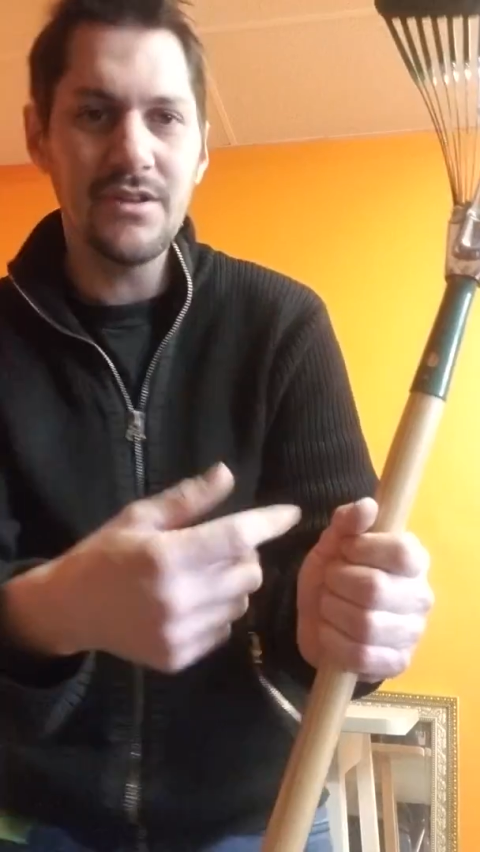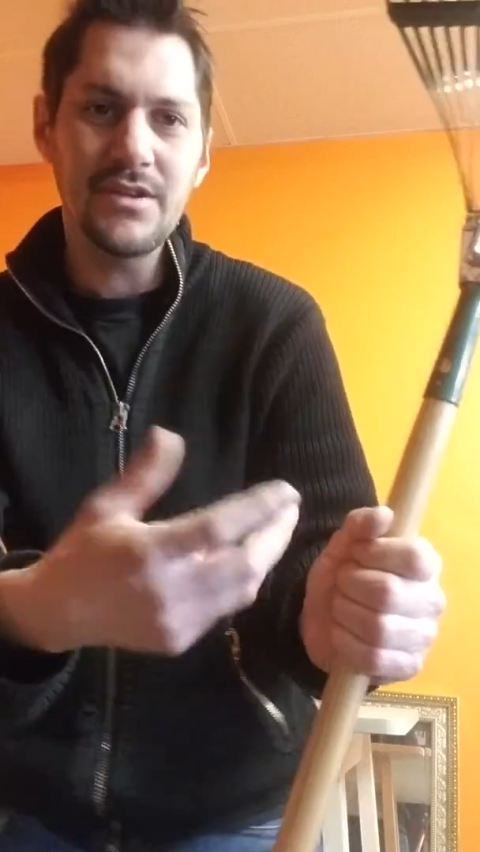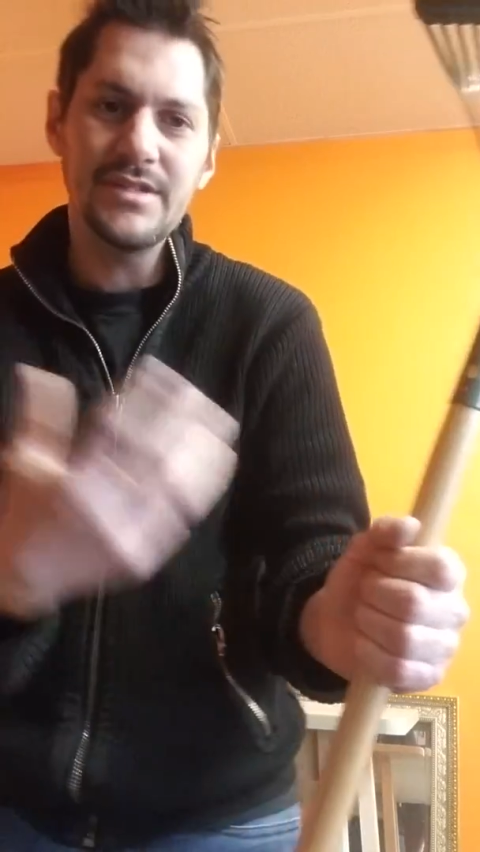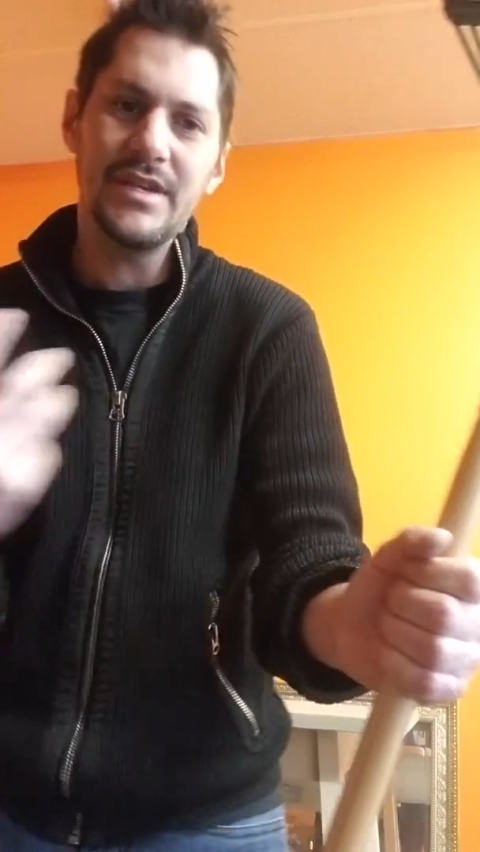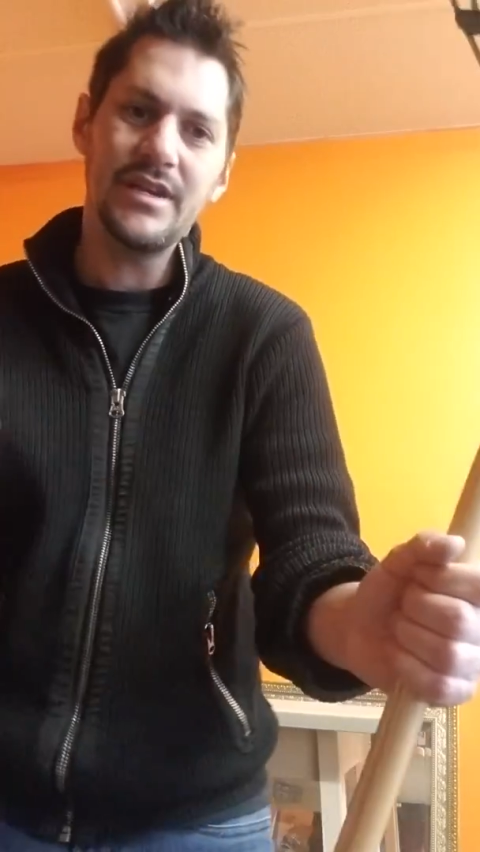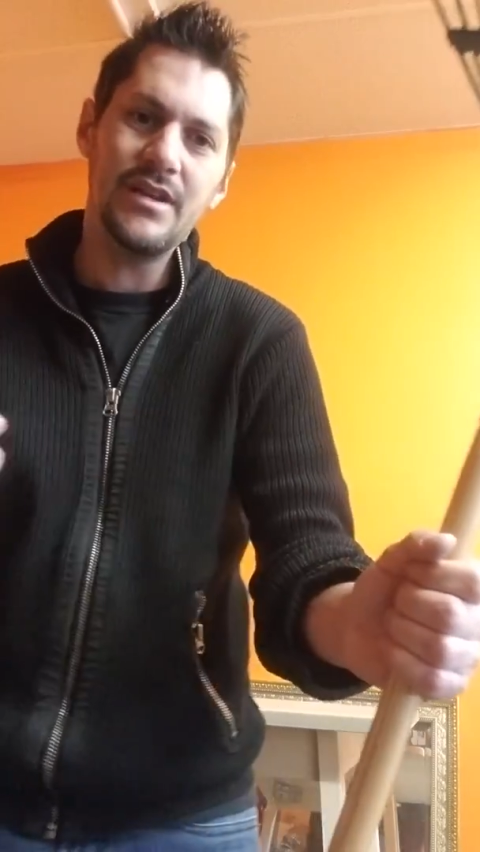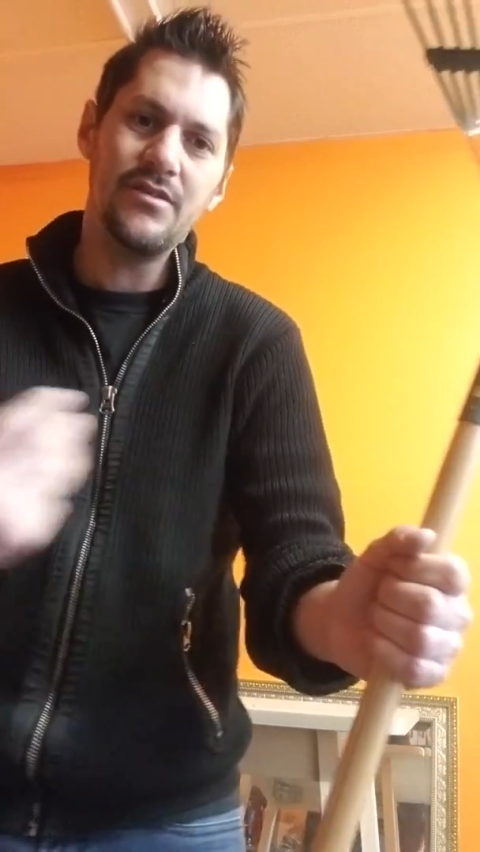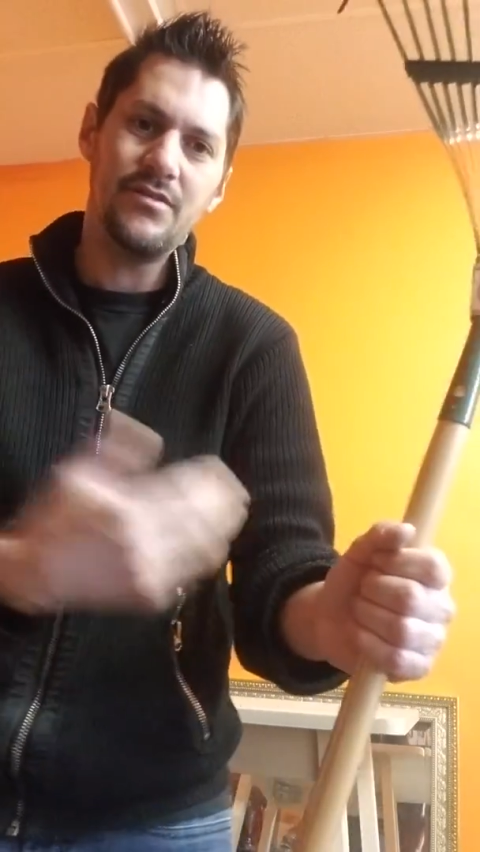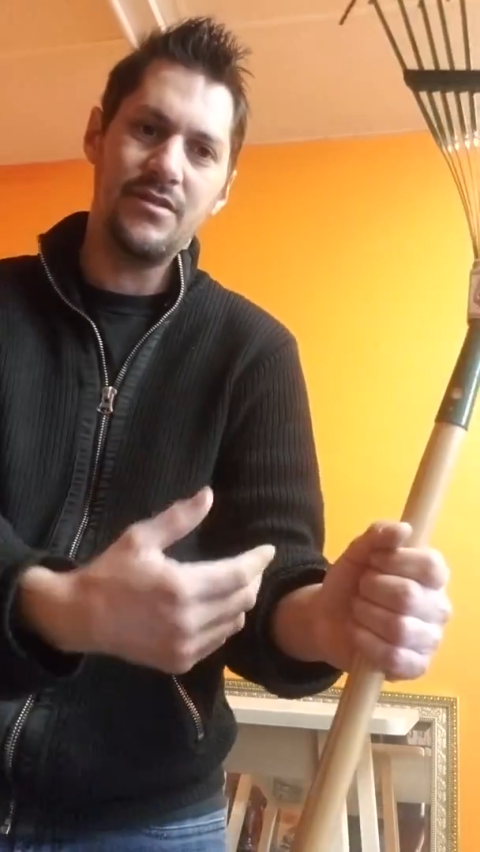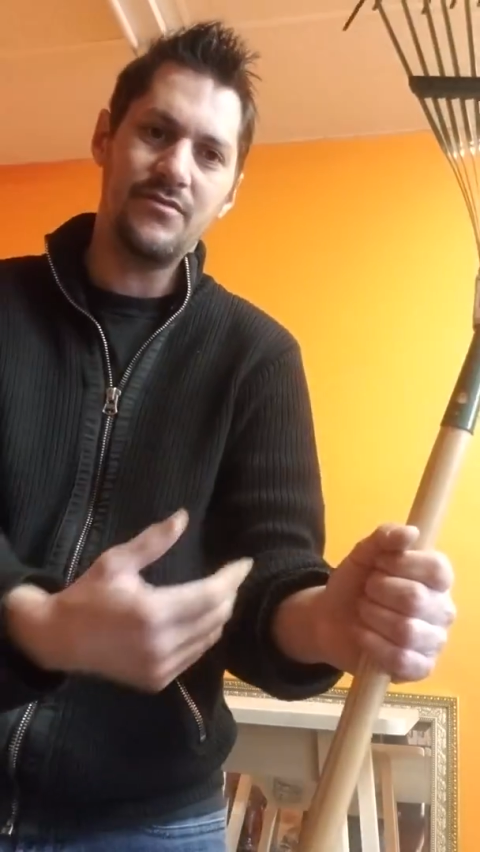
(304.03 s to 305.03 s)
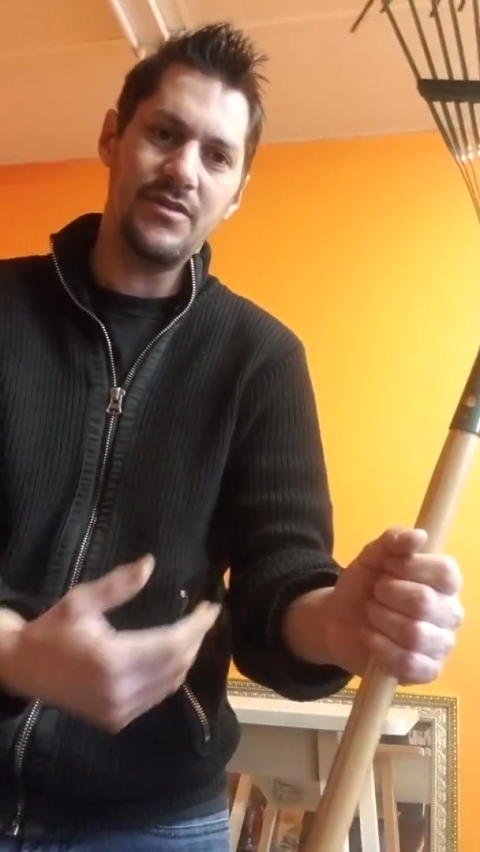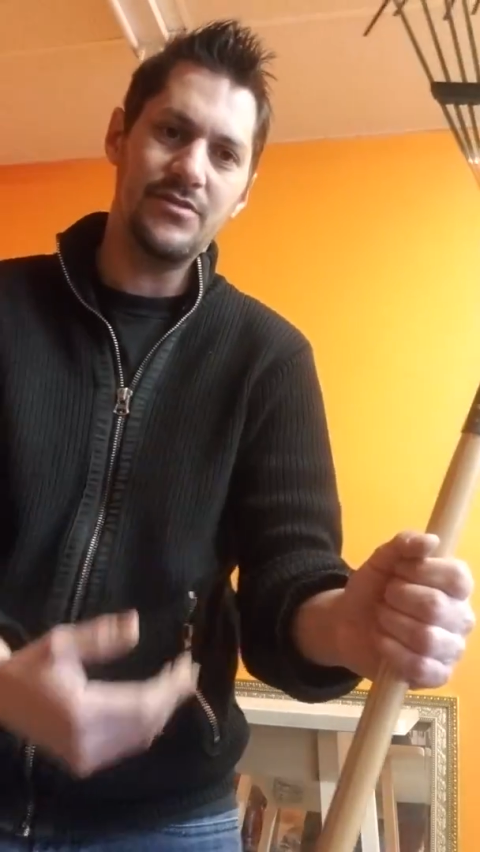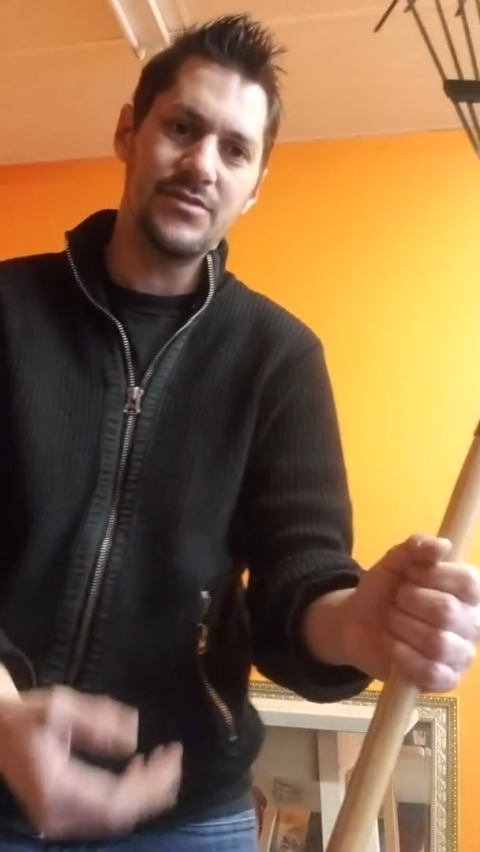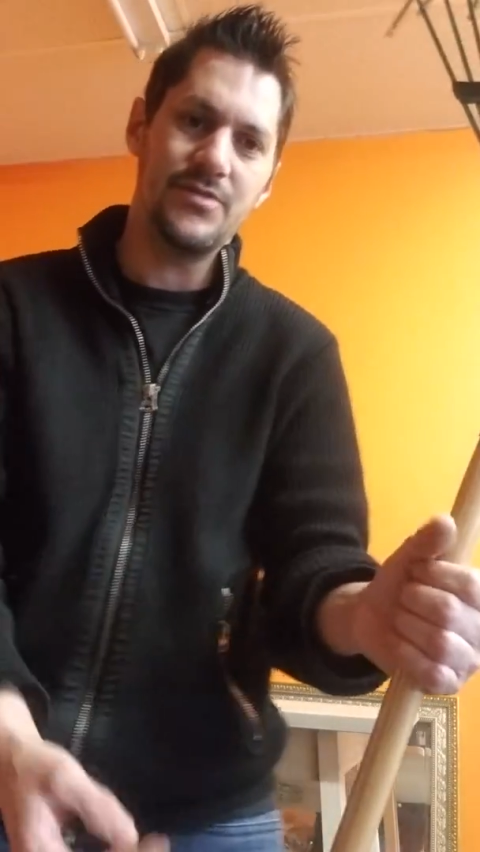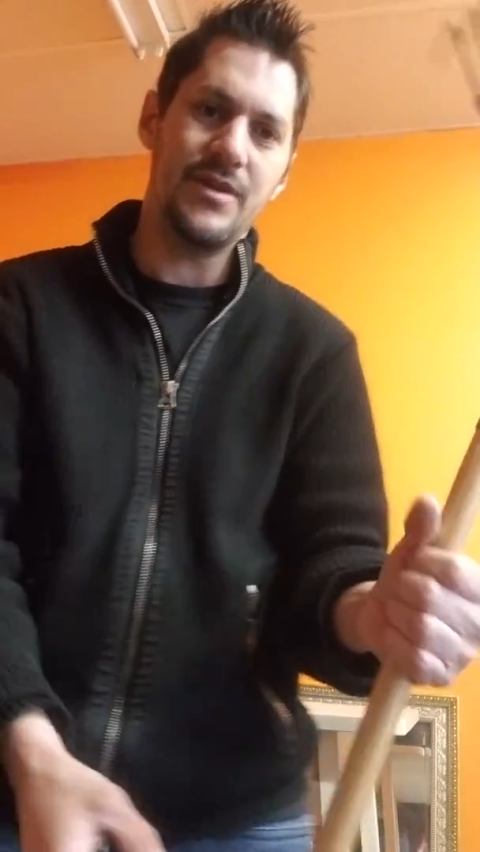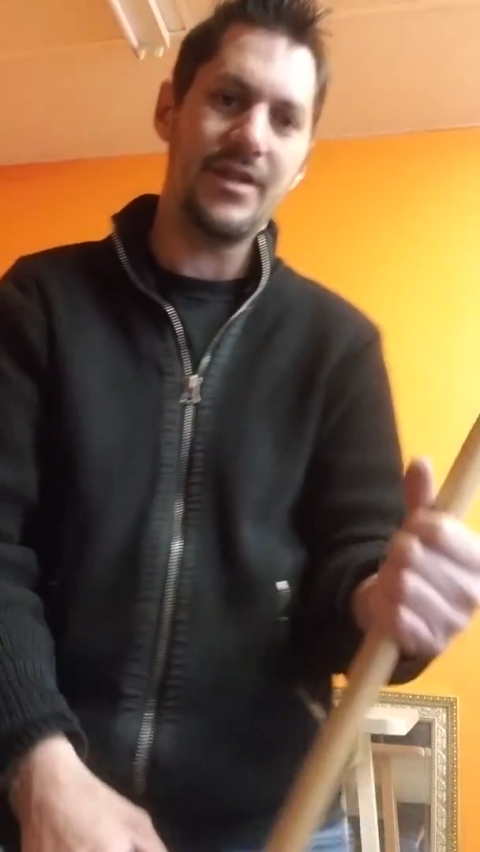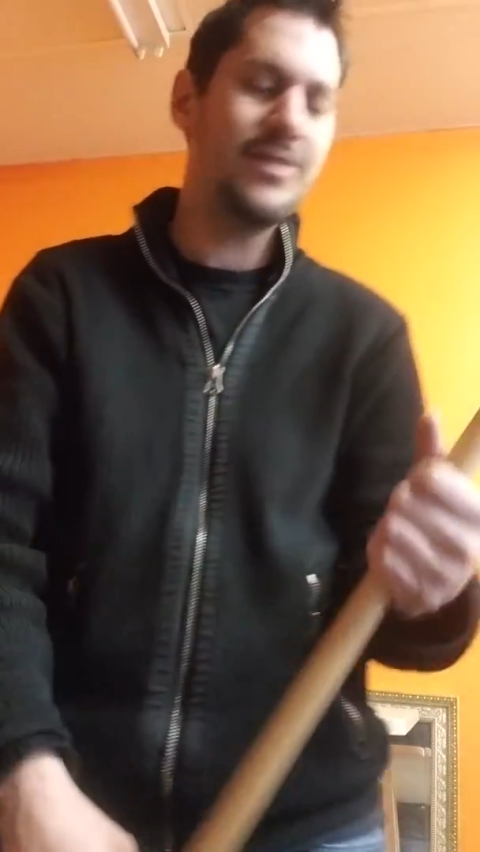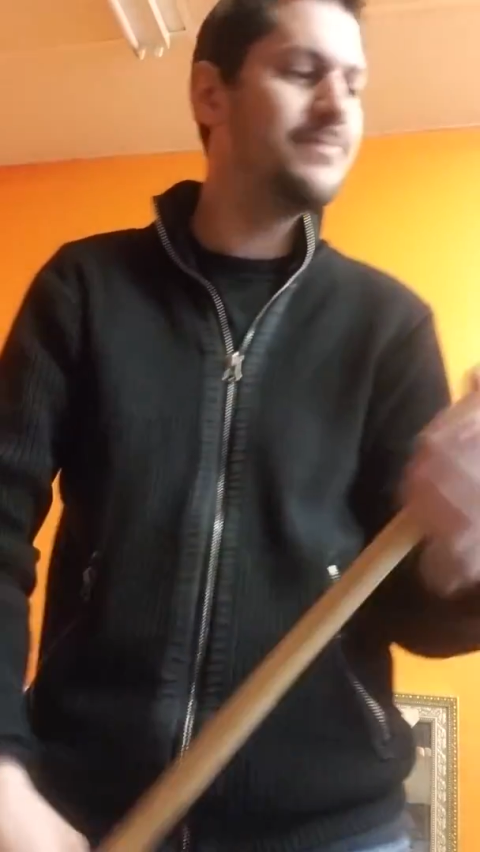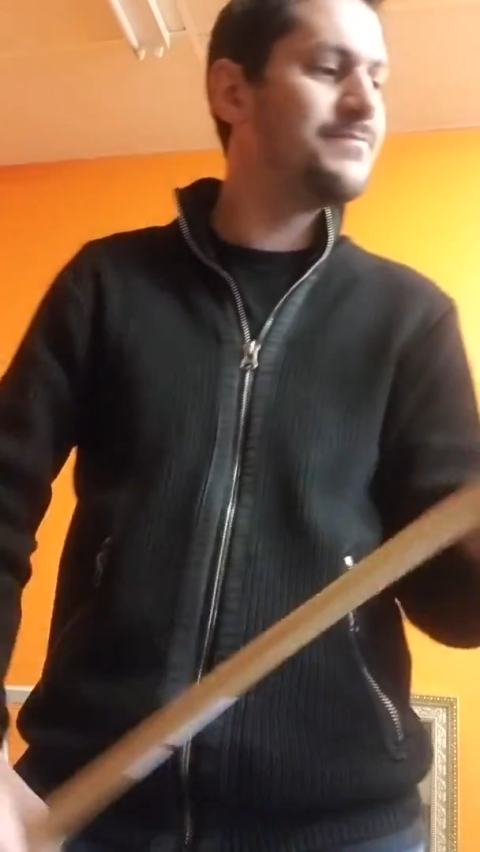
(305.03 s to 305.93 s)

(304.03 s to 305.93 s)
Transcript: you can take it out and reuse the rake.